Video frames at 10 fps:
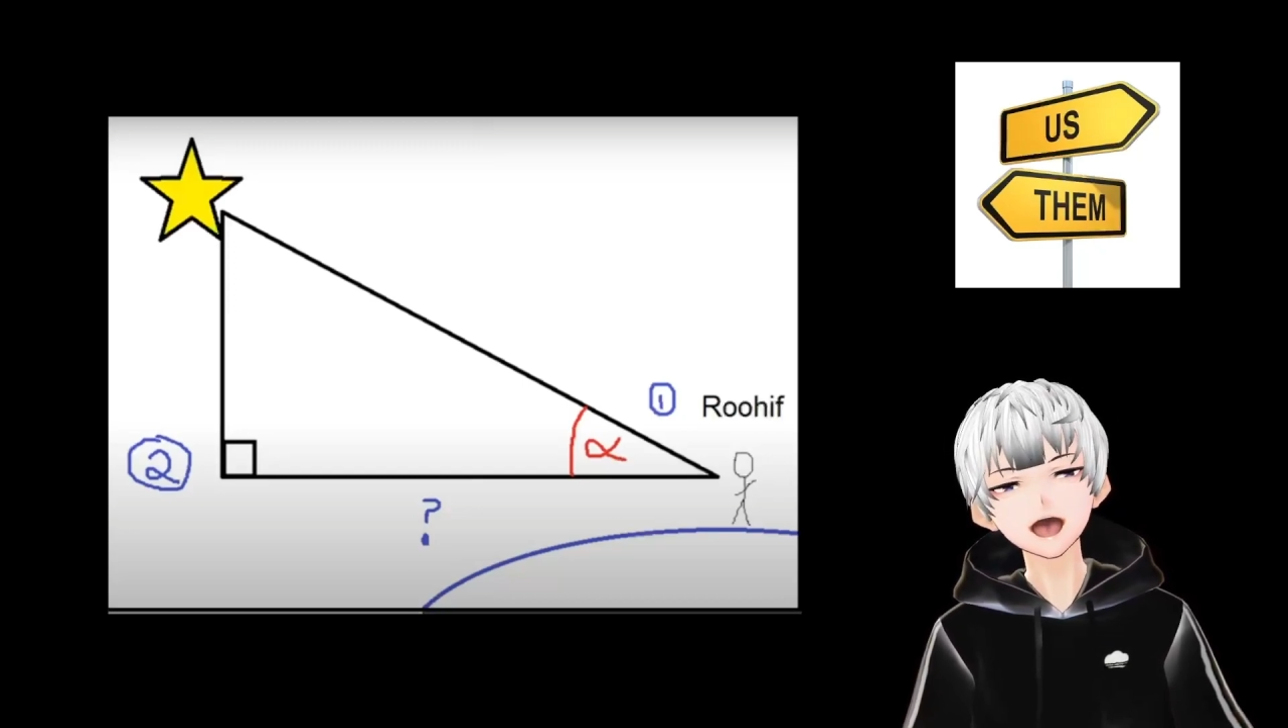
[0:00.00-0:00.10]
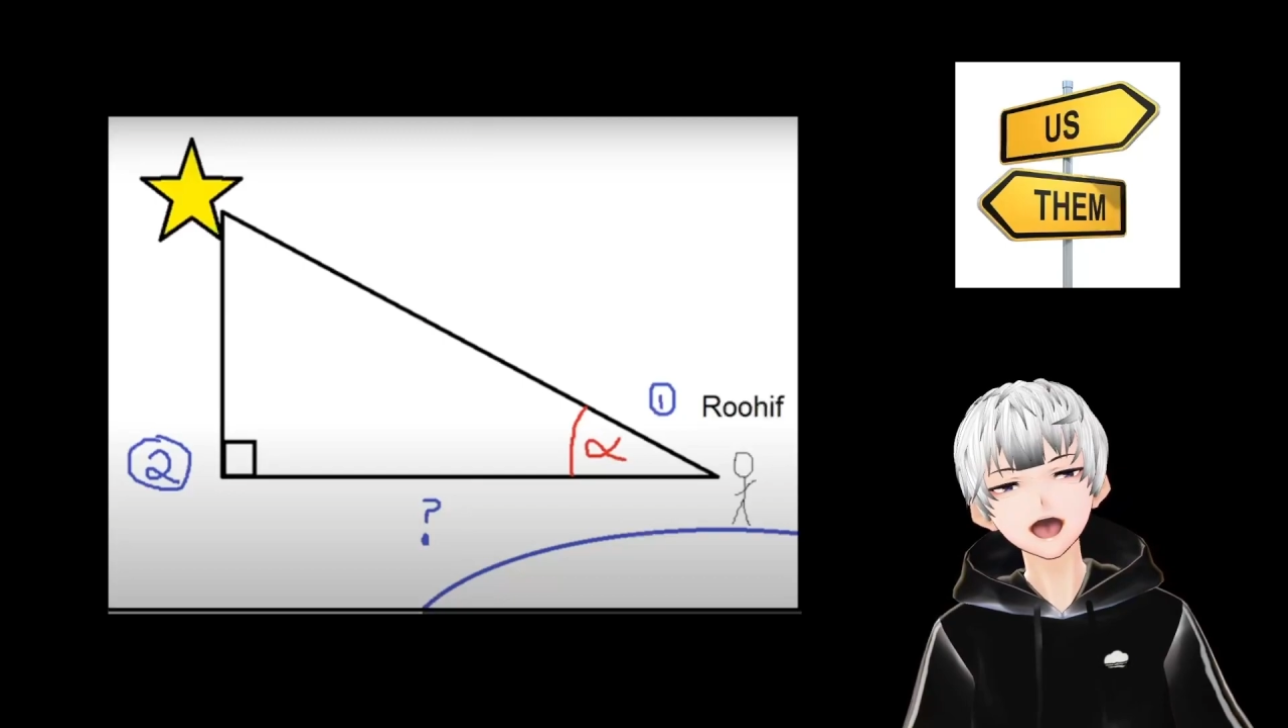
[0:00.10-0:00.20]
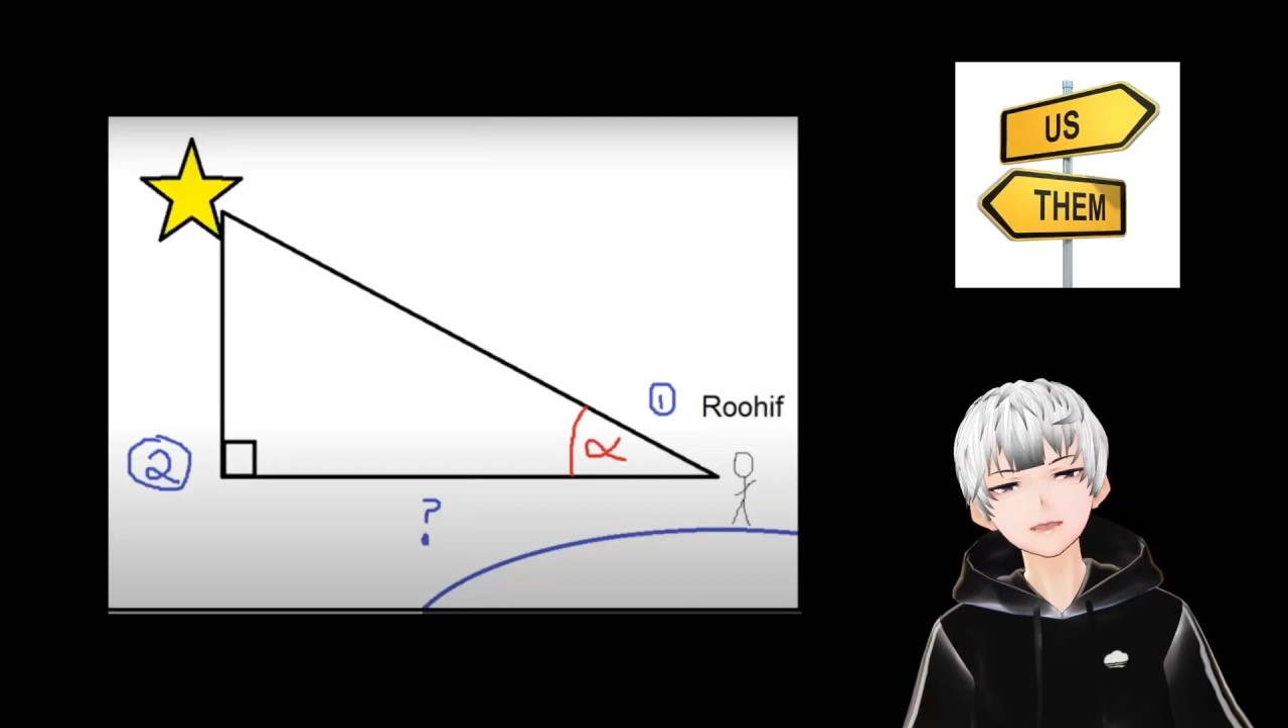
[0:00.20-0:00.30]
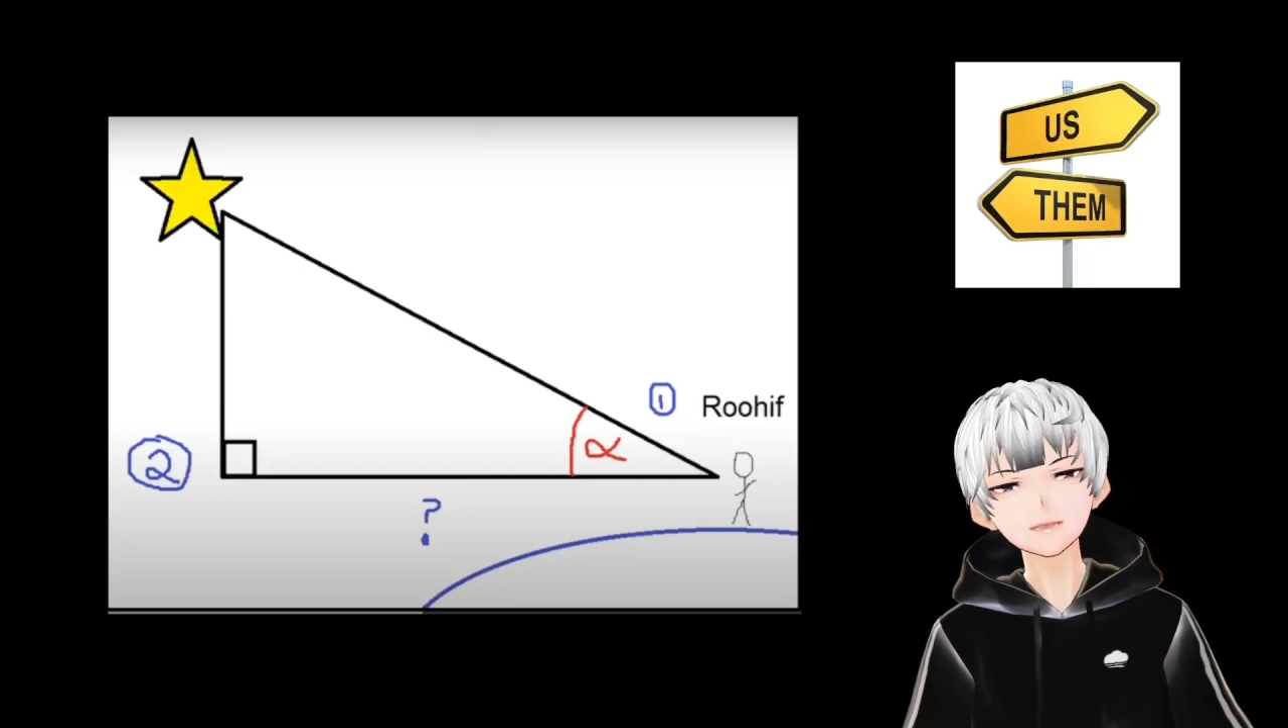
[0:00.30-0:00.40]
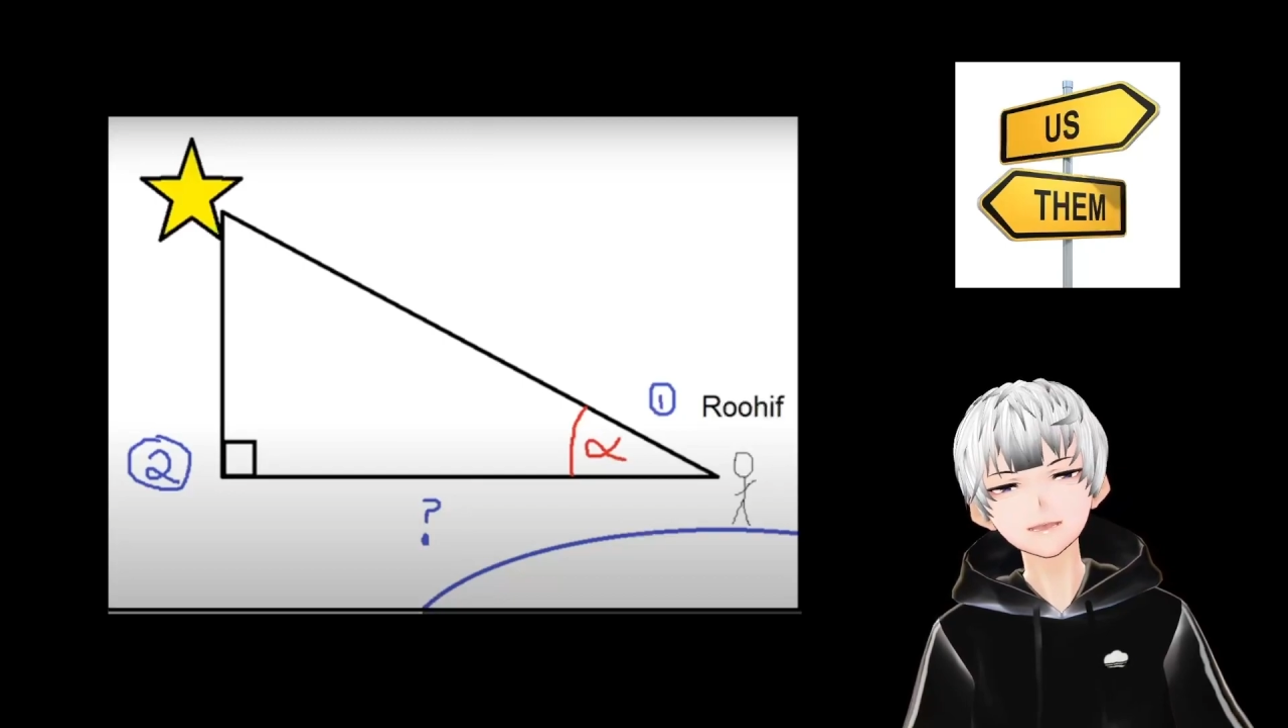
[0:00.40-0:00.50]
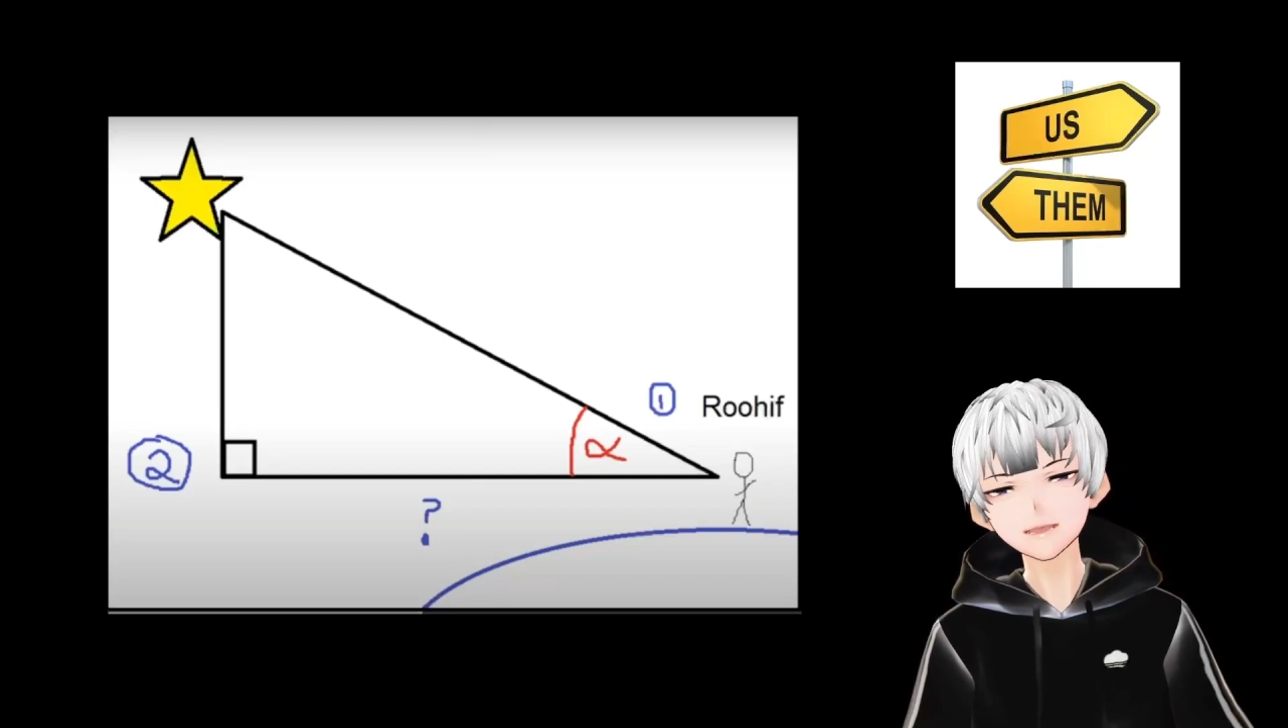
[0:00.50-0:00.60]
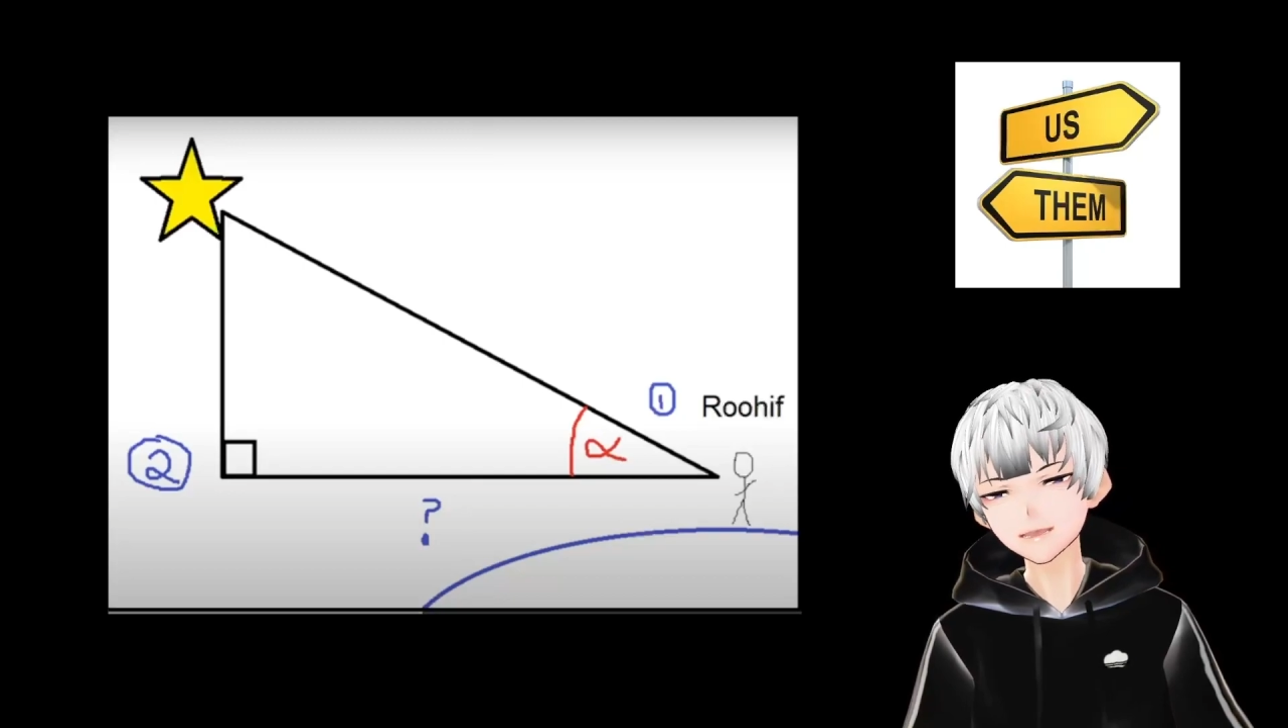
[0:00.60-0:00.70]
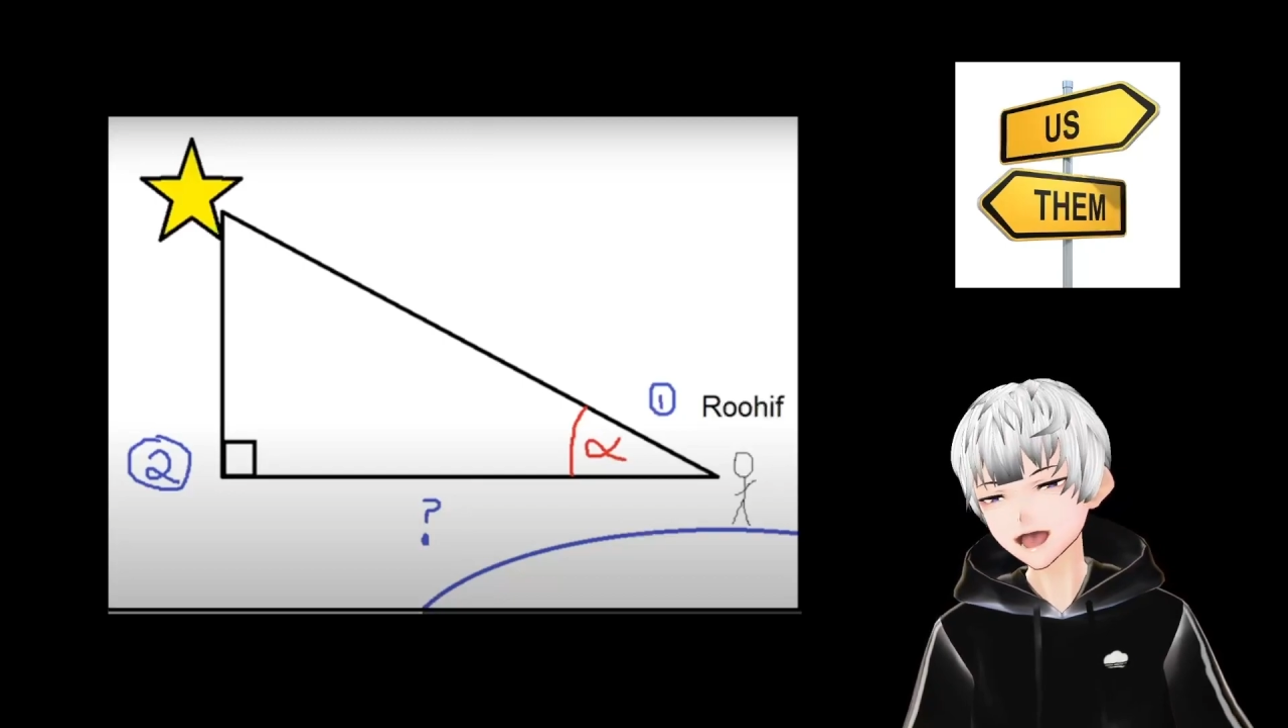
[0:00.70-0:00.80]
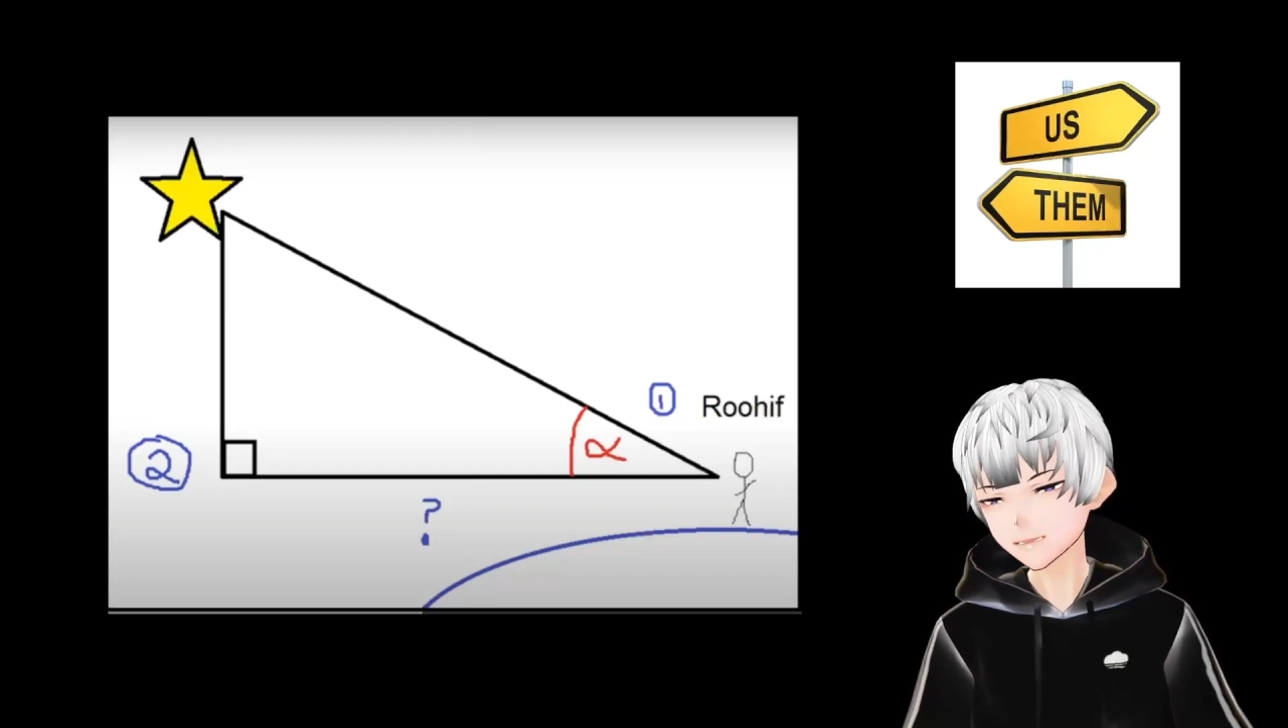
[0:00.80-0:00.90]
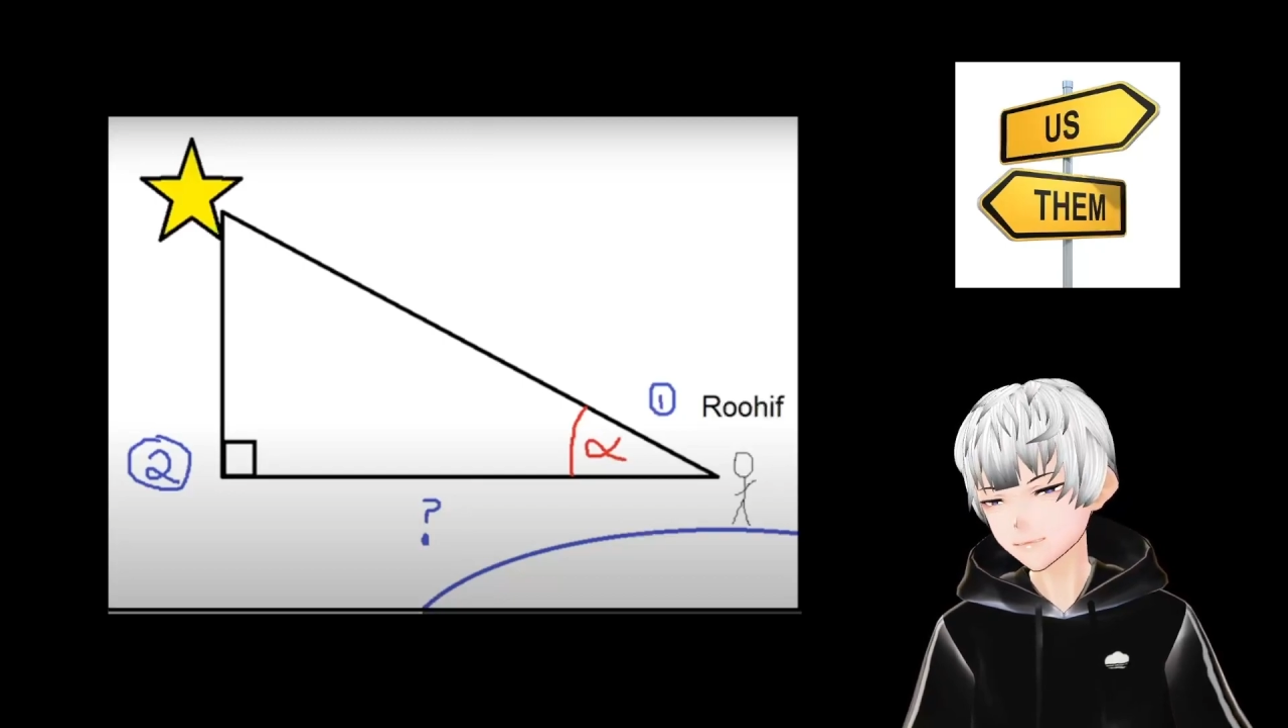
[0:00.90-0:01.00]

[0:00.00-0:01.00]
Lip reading: I'll just give a little